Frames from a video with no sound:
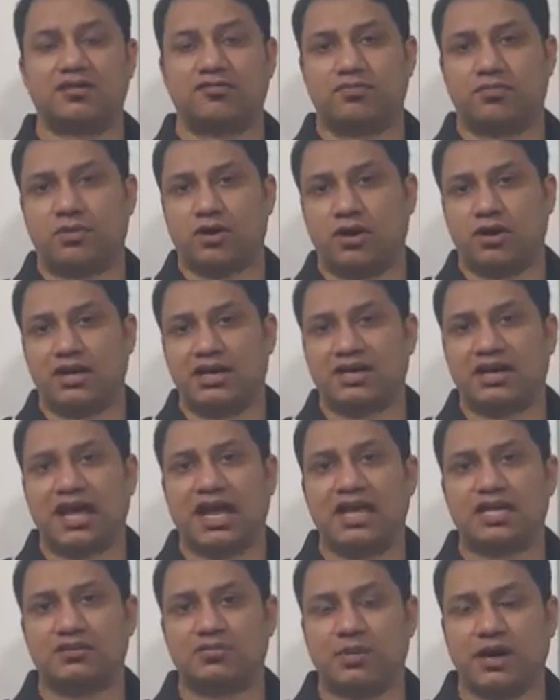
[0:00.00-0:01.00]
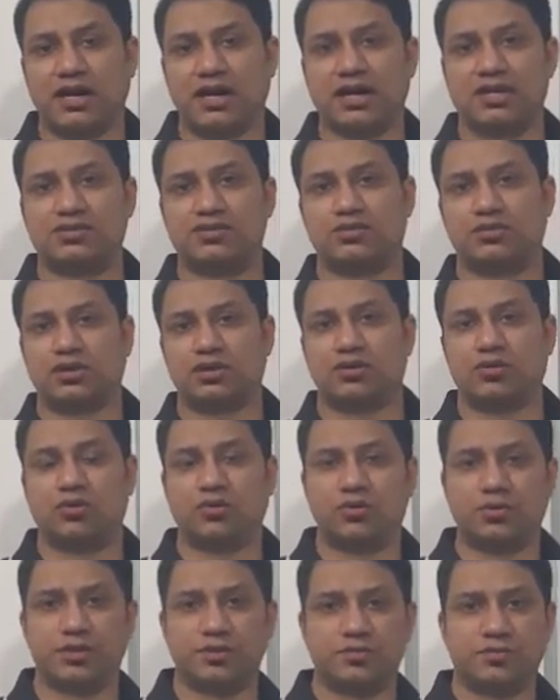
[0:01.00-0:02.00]
of product as wide as you can
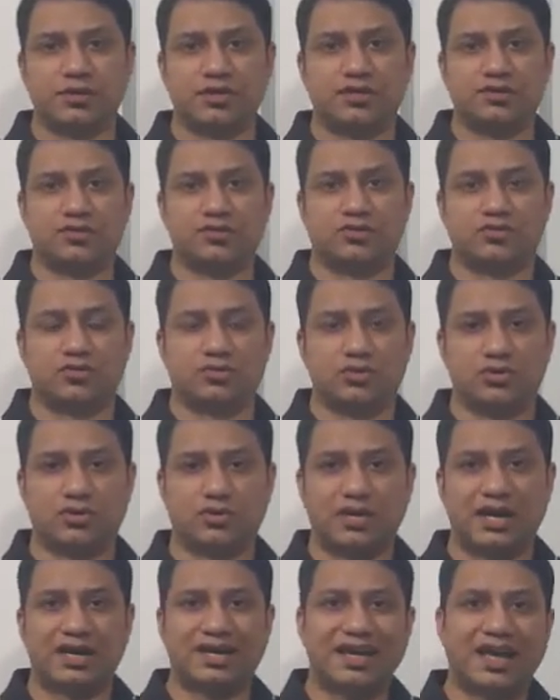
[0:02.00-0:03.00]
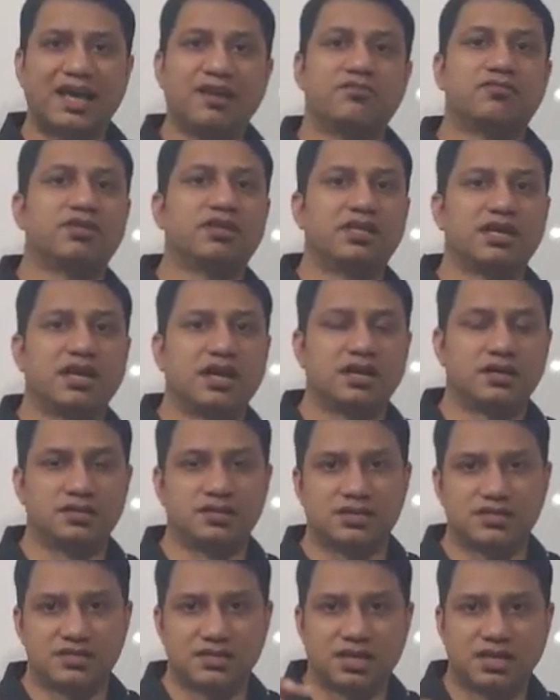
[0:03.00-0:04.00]
go, which means you get everything under
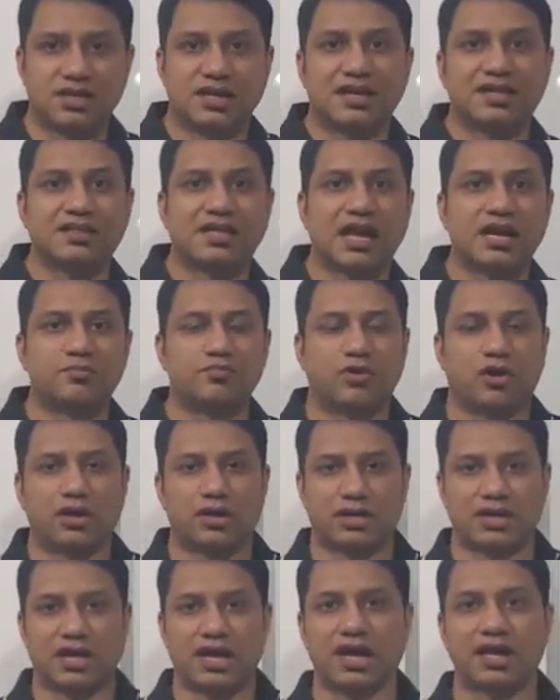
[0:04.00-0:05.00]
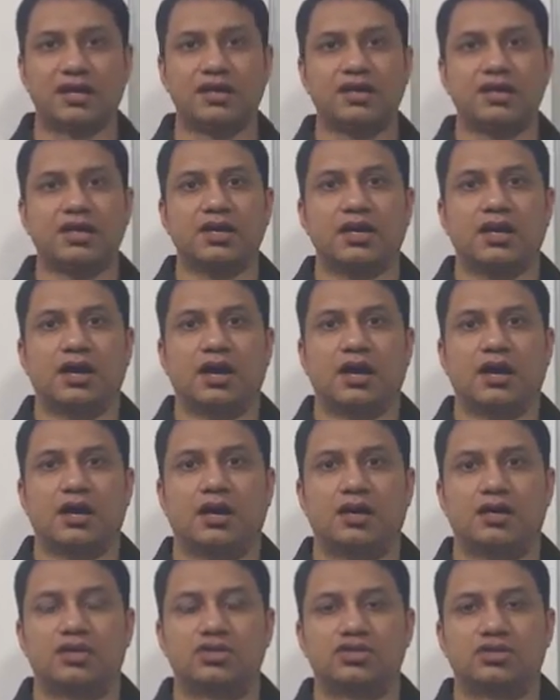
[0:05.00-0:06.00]
the sun in that product line.
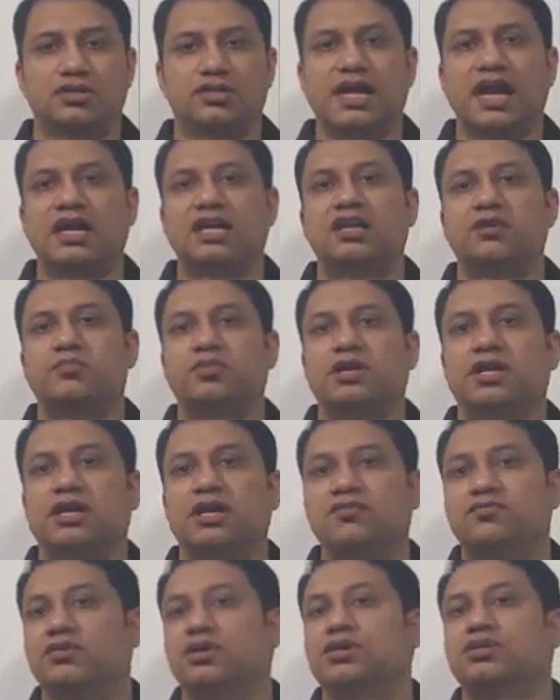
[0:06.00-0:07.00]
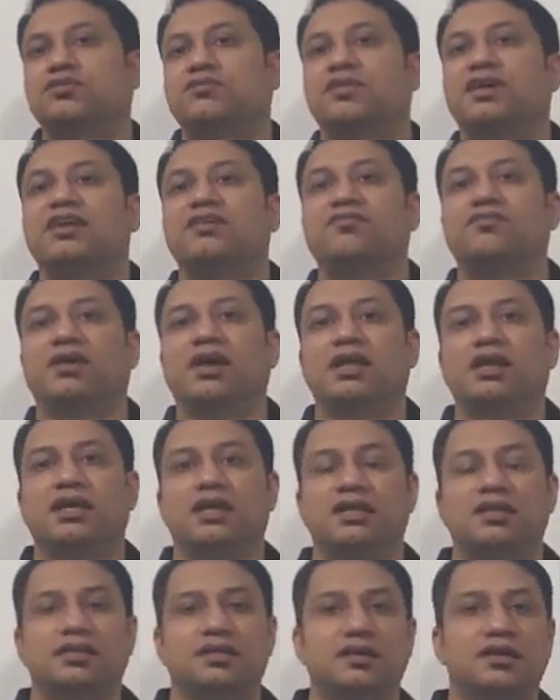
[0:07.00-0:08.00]
So that typically works very well
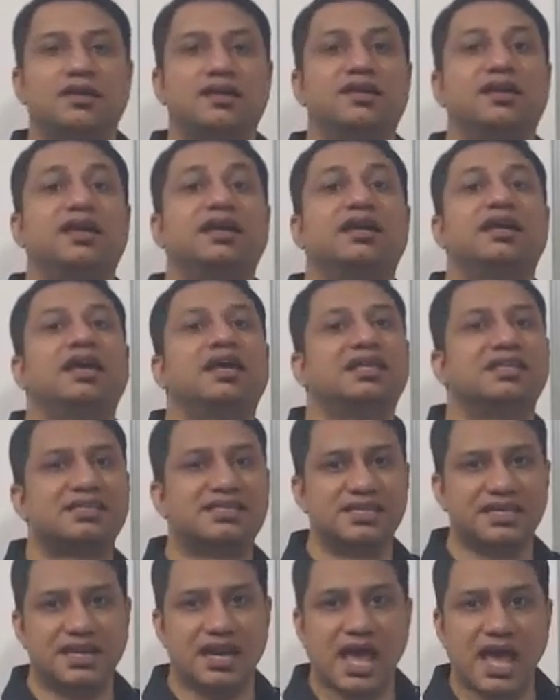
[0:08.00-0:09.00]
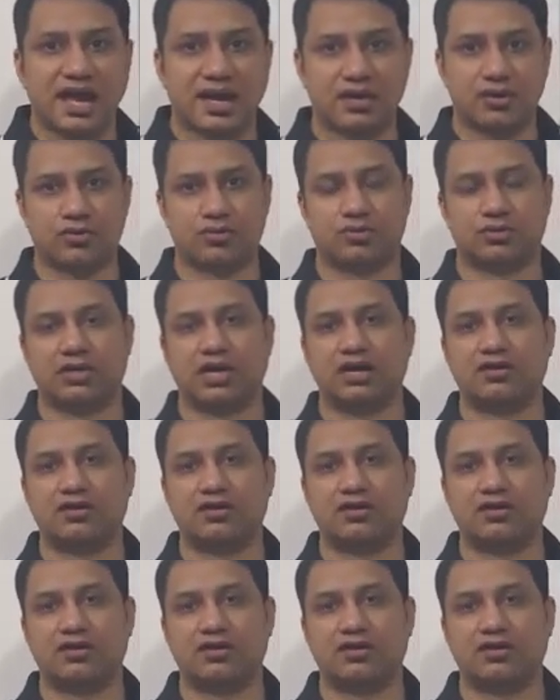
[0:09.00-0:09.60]
in the retail scenario.